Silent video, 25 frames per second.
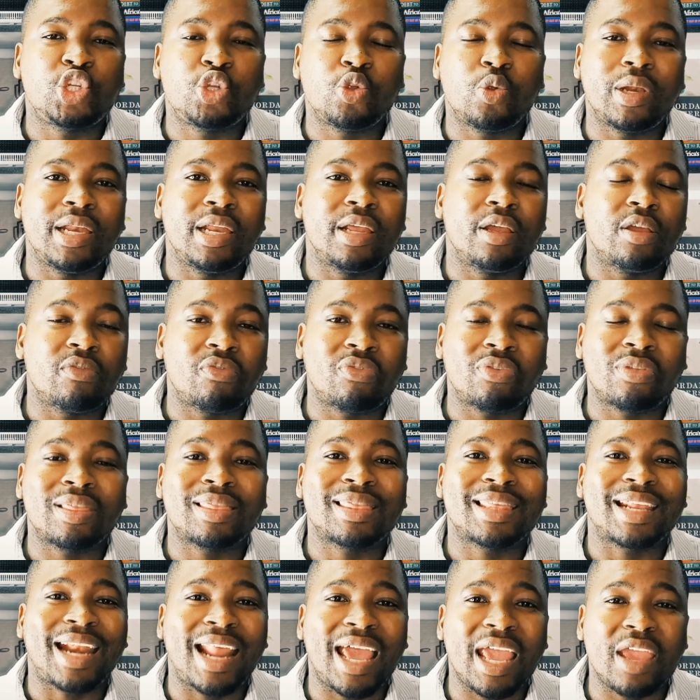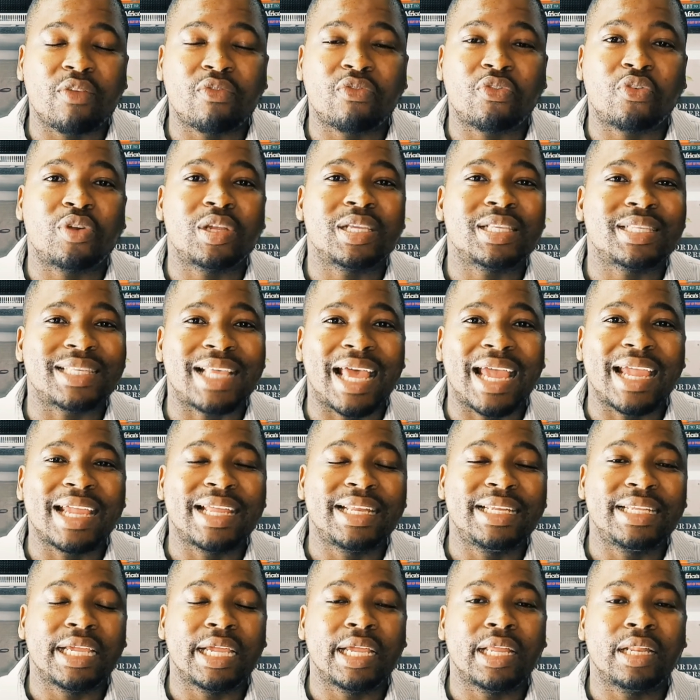which you live, thrive,
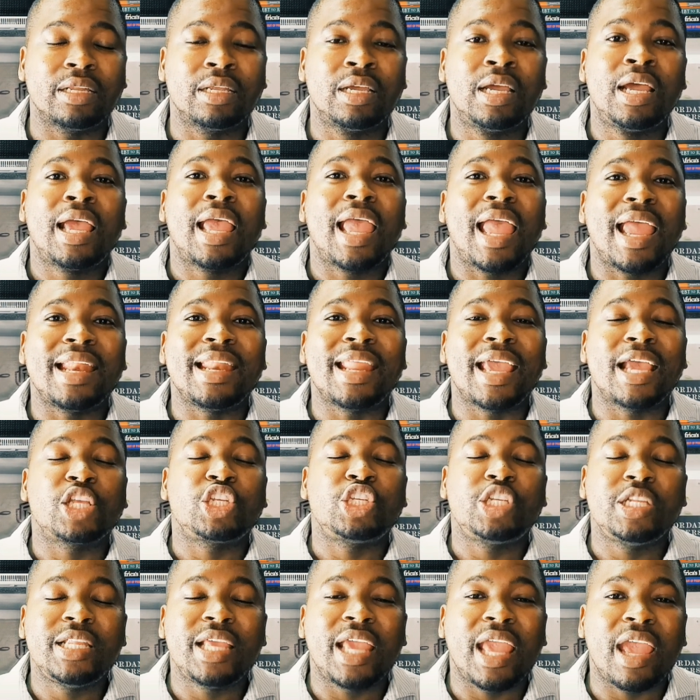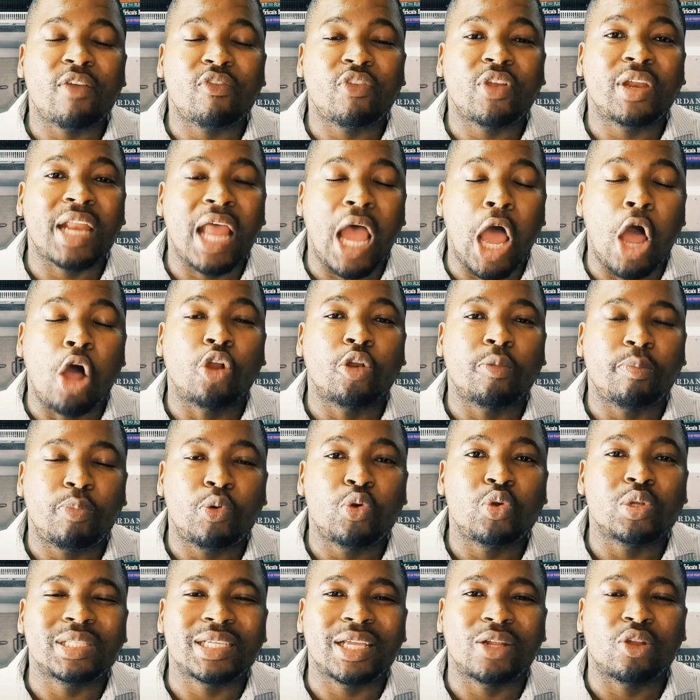reside in, and actually have an
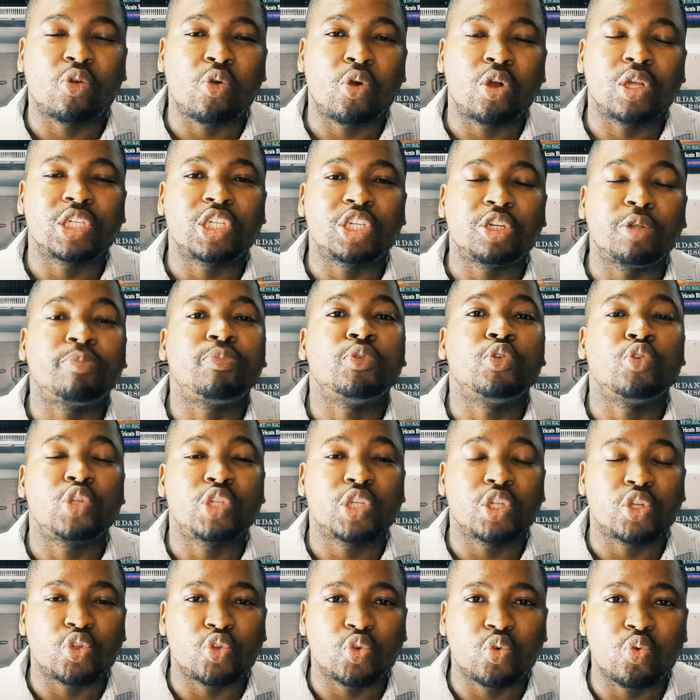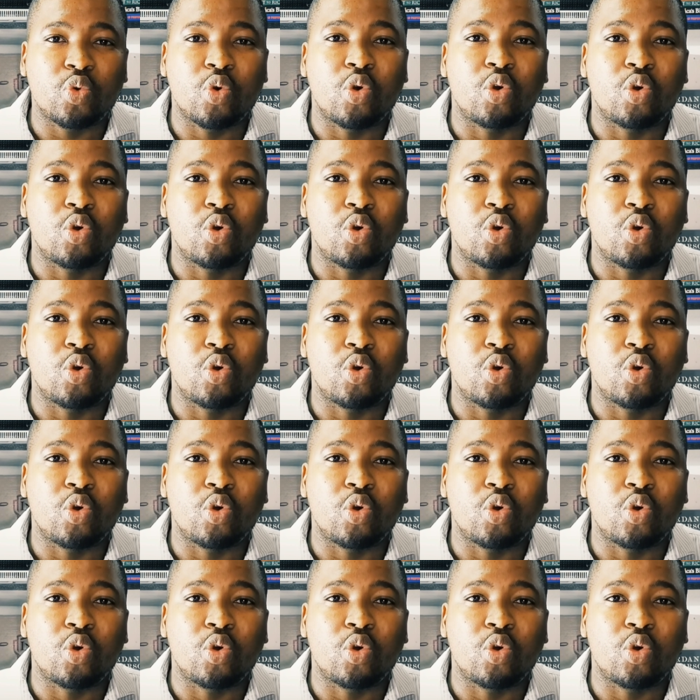output and contribution